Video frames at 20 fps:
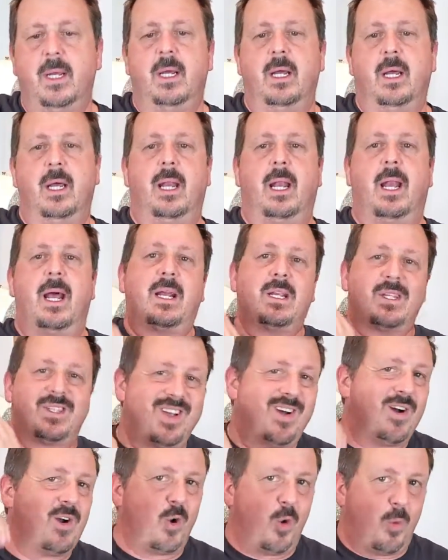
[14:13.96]
And like I say,
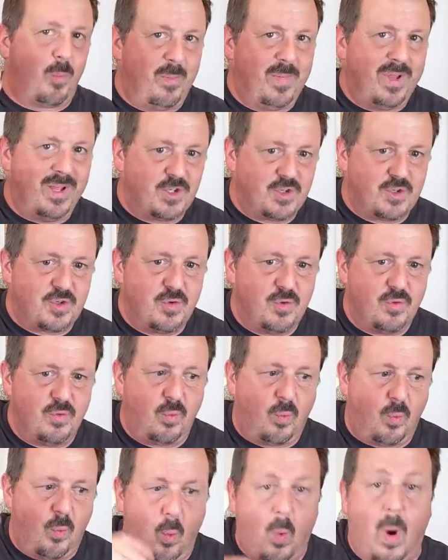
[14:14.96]
I'll go into
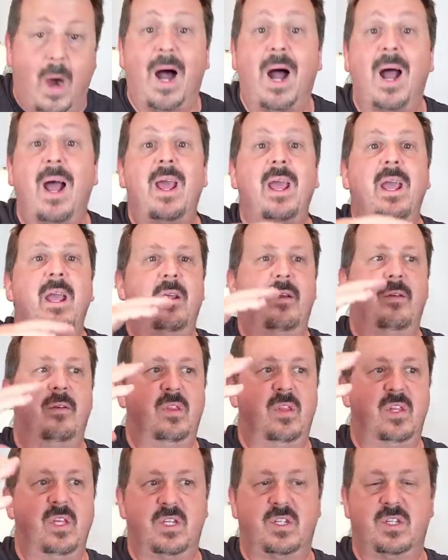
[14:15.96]
why
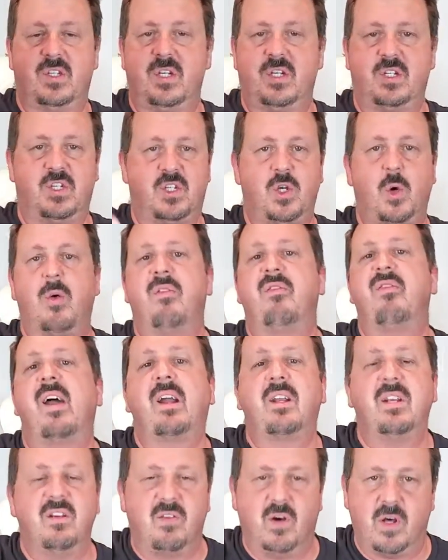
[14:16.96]
this is so
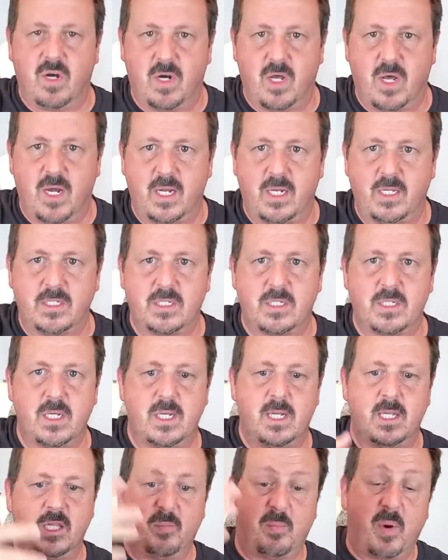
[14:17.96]
effective on an audience
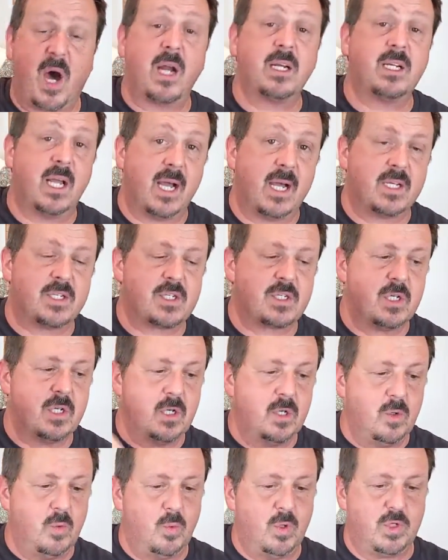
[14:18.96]
in the podcast,
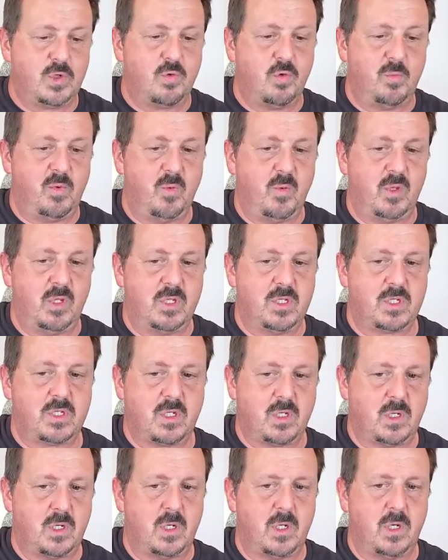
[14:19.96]
which will be released
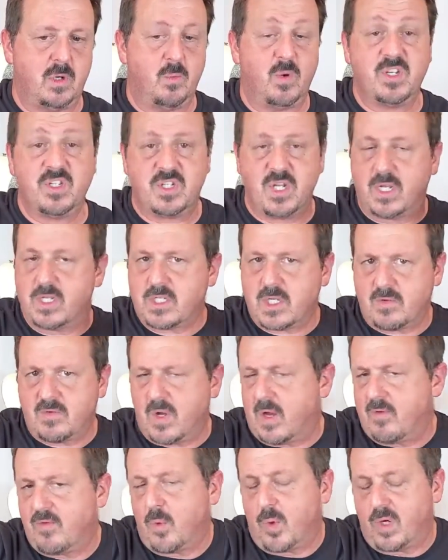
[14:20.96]
on Wednesday. It's
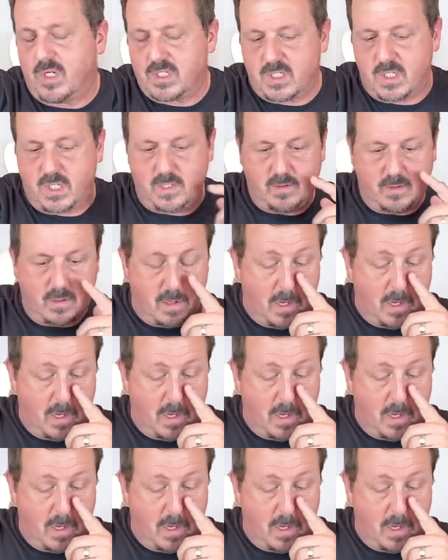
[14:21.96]
every Wednesday.